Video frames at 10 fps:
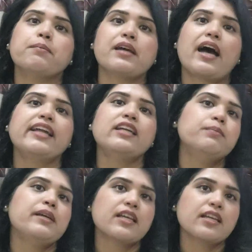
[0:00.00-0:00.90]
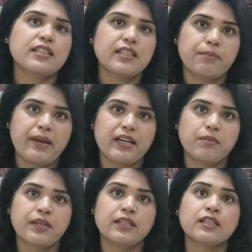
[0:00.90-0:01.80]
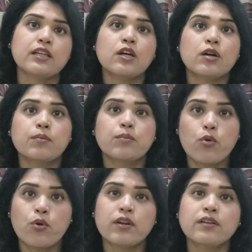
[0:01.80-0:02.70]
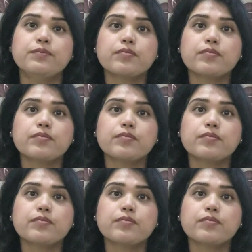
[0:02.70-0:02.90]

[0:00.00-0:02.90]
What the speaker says: behind making the amendment more